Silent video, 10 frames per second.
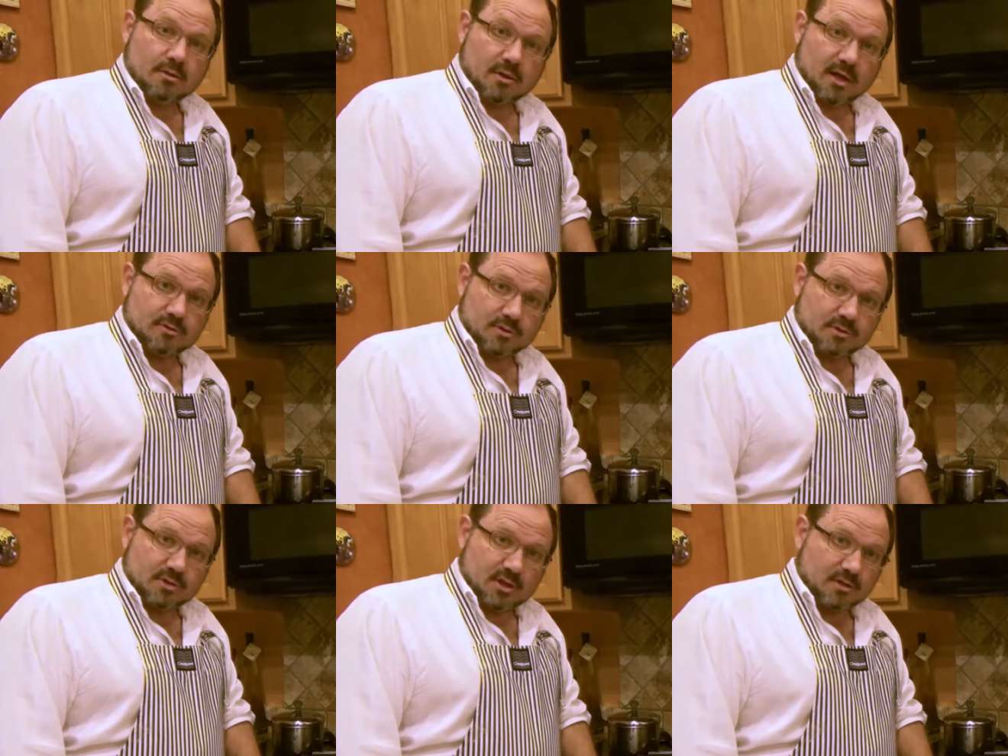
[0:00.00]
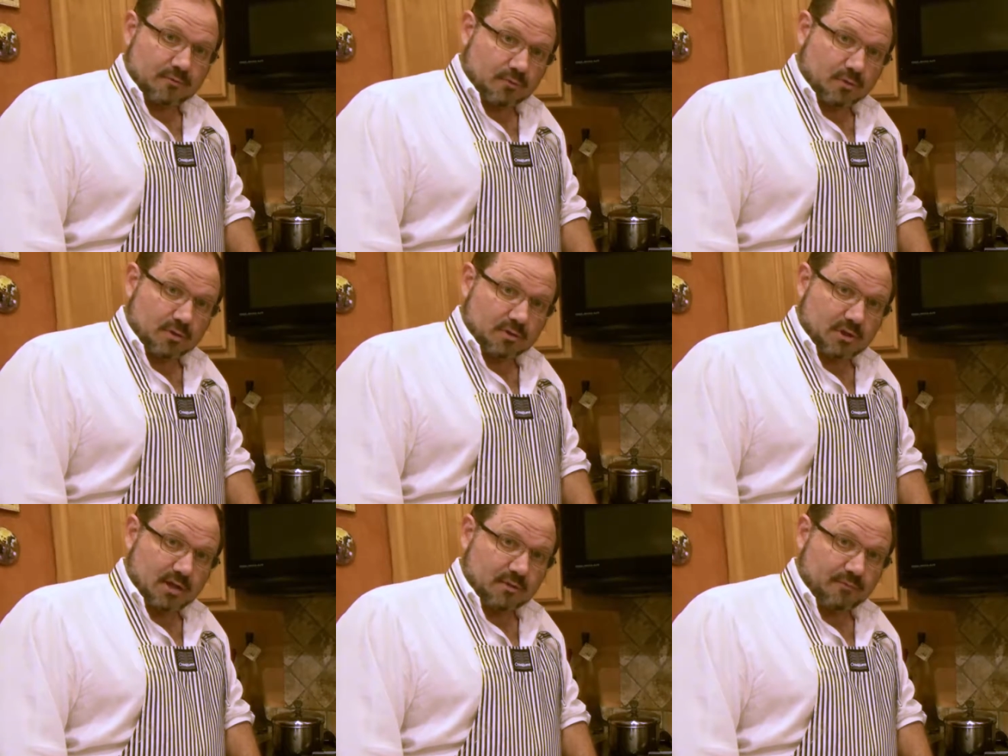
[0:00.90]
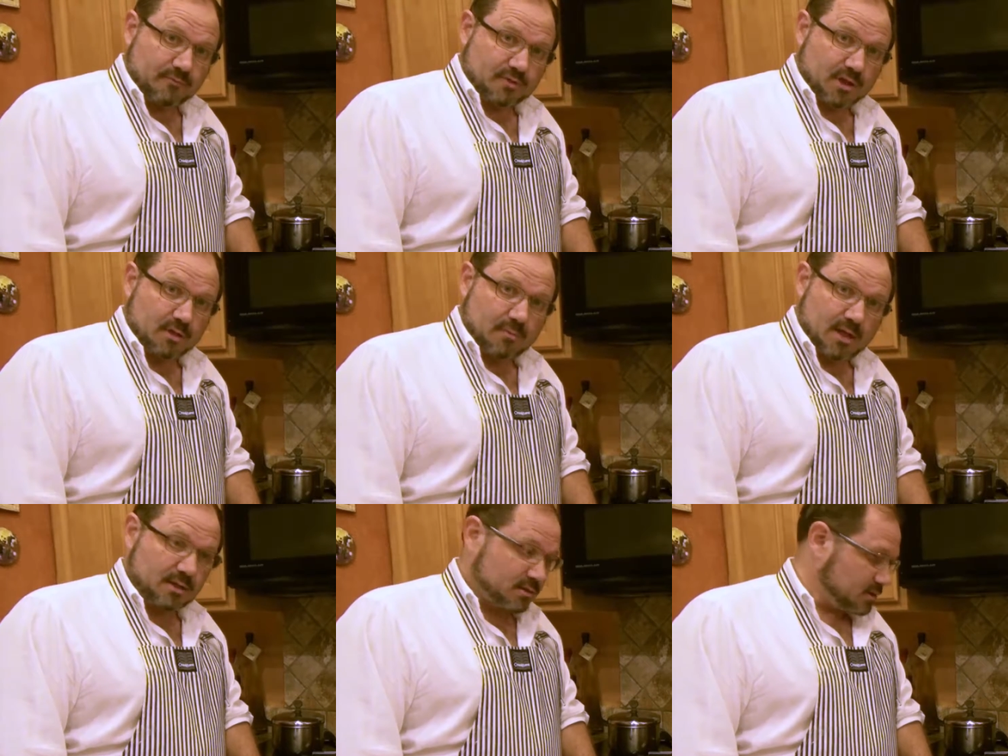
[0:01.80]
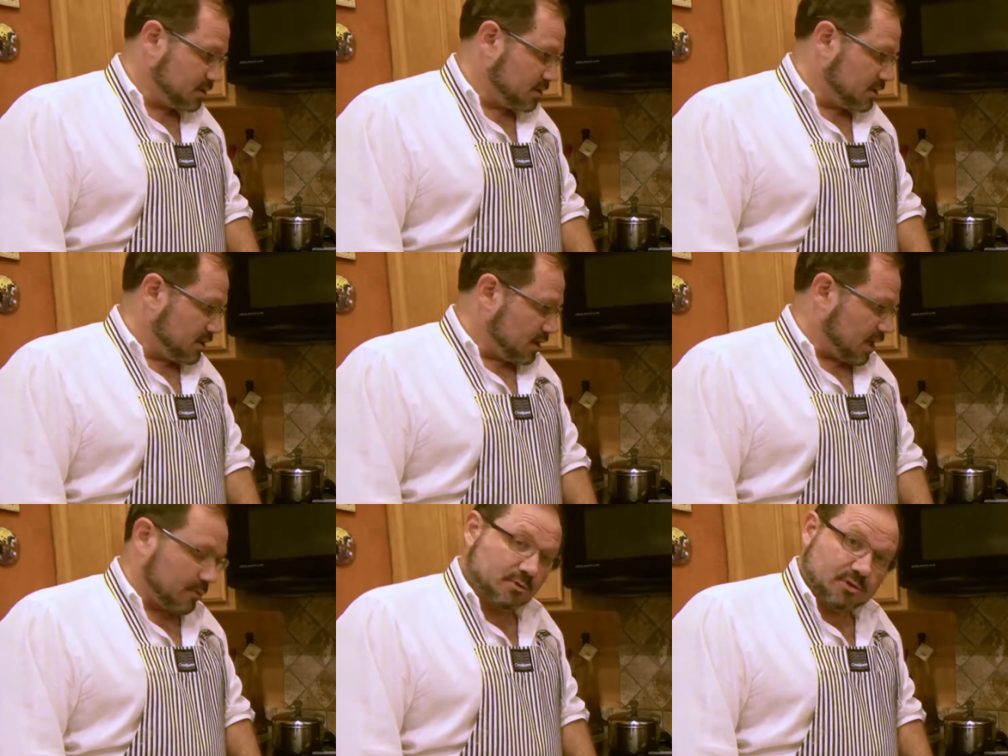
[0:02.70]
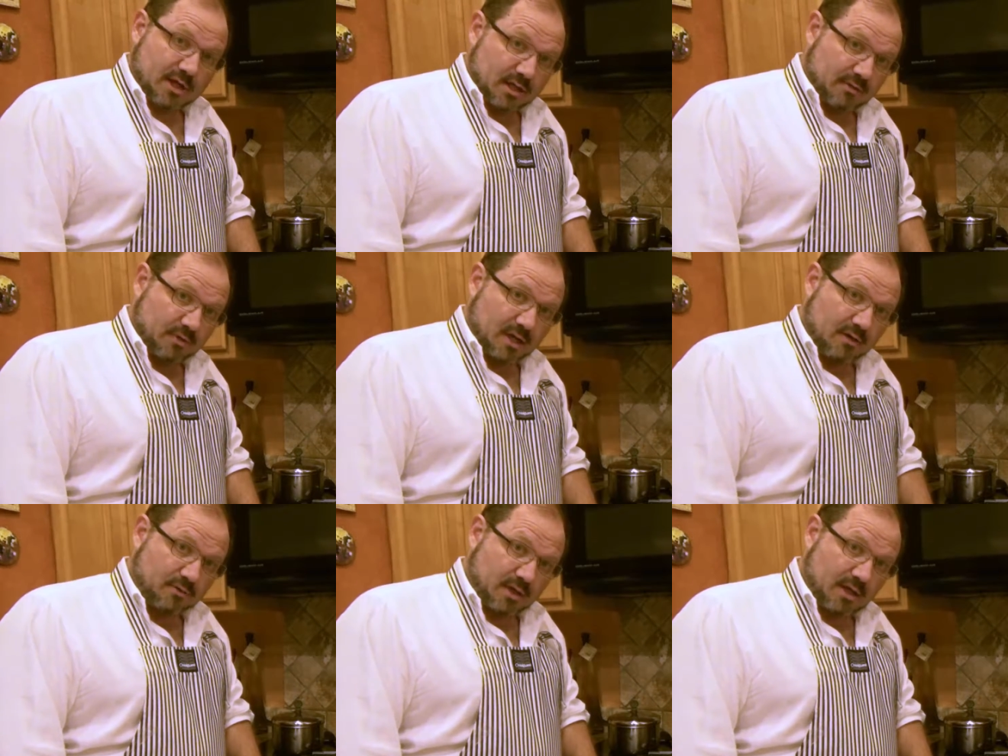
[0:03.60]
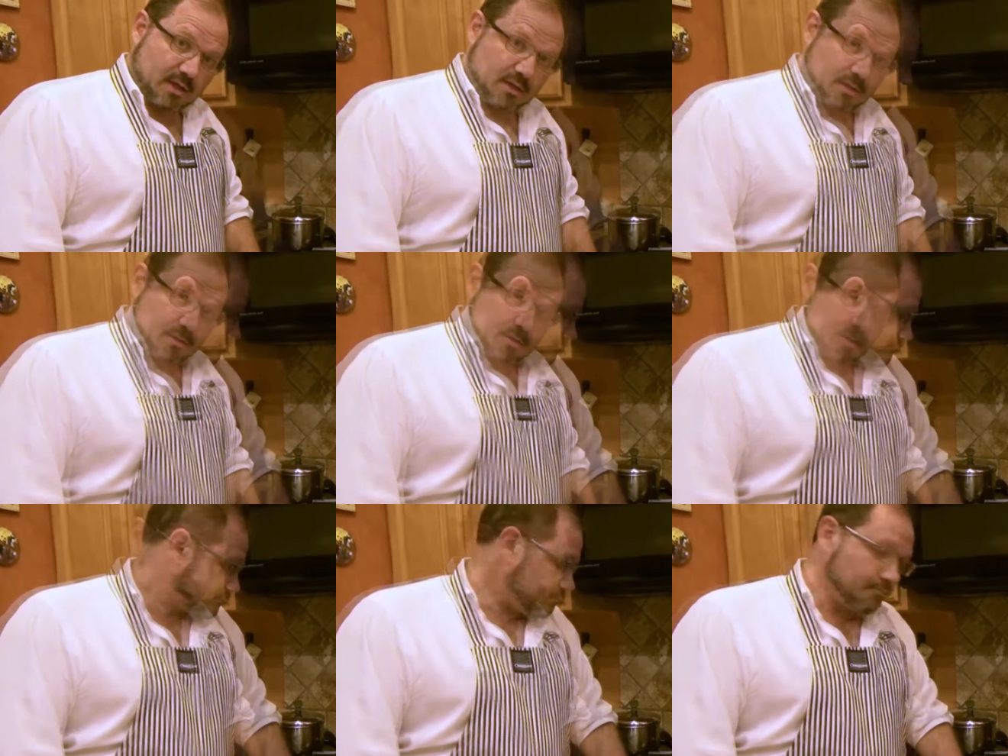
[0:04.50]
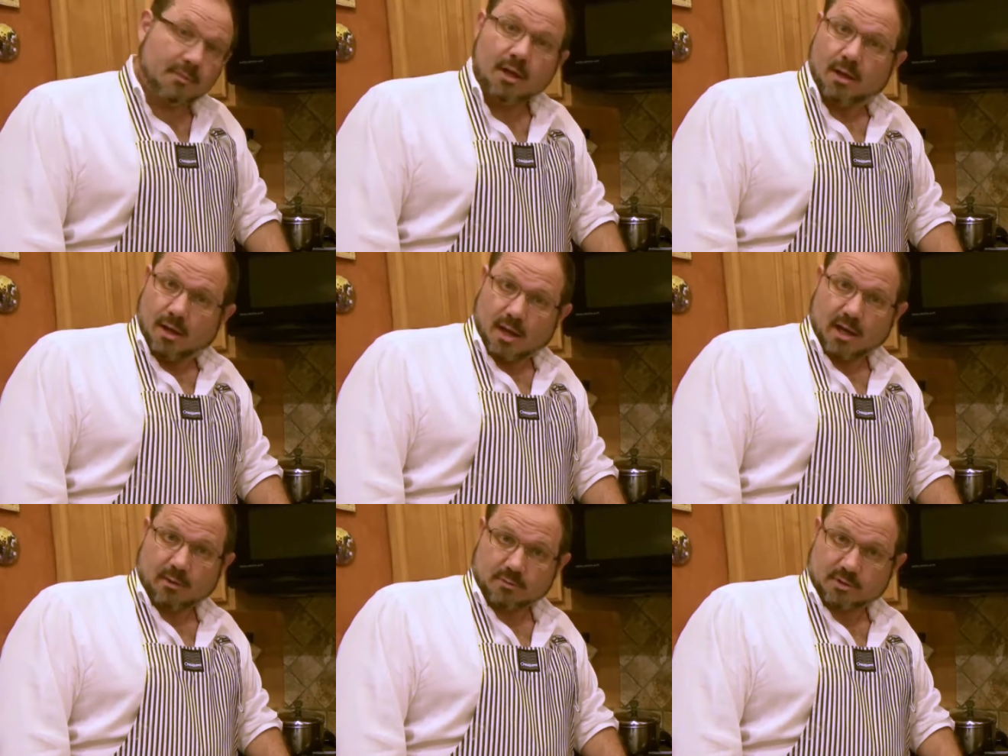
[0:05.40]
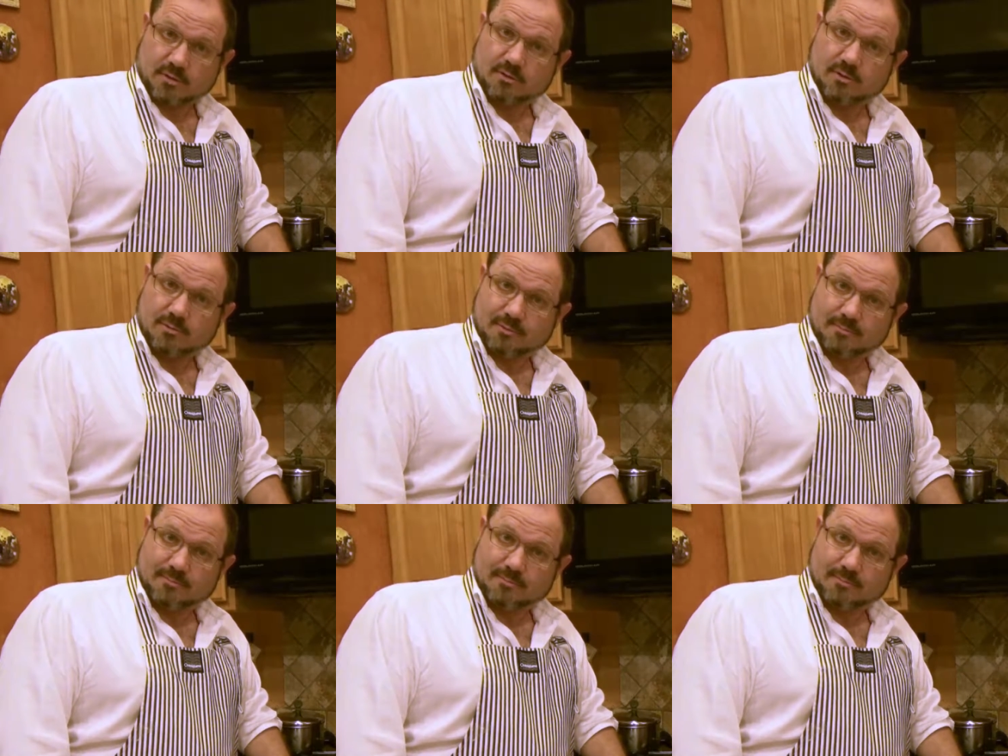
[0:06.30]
That should sit for 10 to 15 minutes. I will check it every now and then, and I will see you soon.